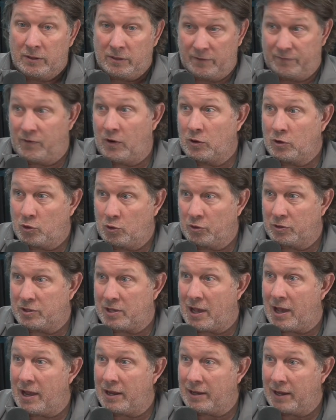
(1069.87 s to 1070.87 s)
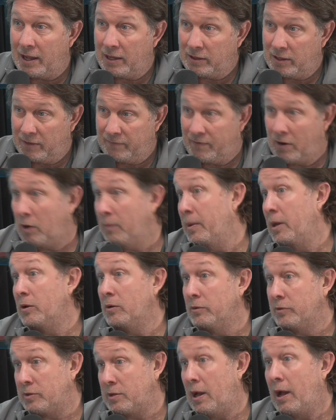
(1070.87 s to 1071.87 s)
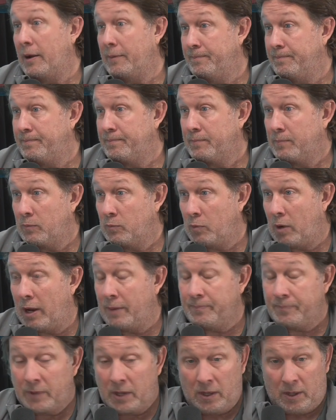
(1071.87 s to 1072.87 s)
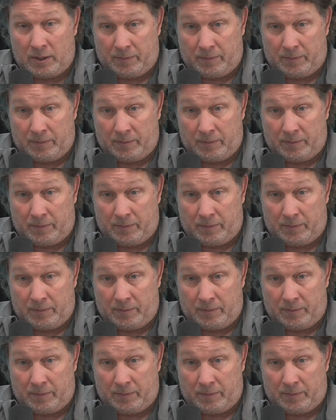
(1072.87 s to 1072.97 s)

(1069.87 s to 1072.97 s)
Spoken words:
the functional side and the environmental side, right?